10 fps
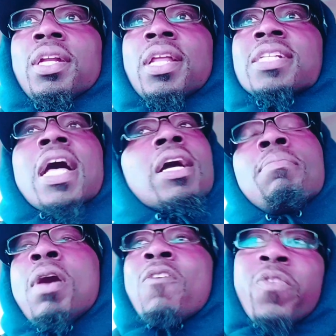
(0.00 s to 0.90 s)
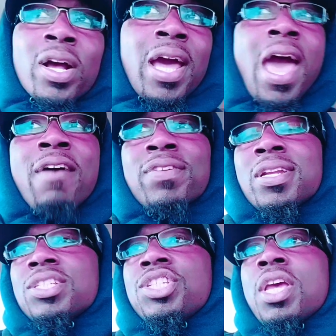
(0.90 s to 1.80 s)
That's like a motherfucker
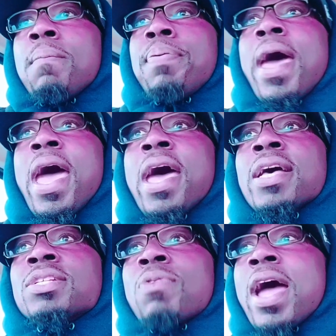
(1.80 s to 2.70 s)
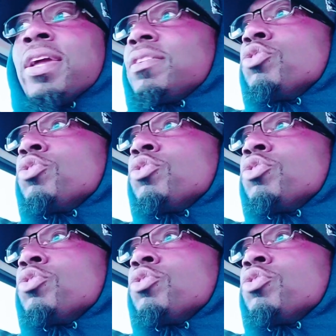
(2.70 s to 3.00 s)
having a gym pass, right?